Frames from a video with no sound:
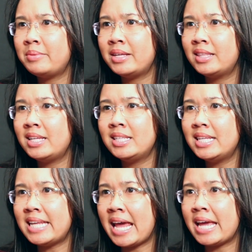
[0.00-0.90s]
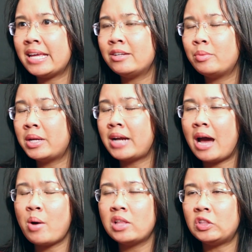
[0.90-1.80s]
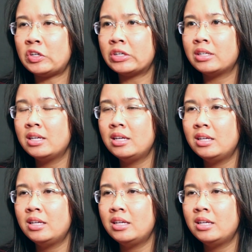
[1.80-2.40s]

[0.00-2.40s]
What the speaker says: I mean, at the end of the day, no matter how I look,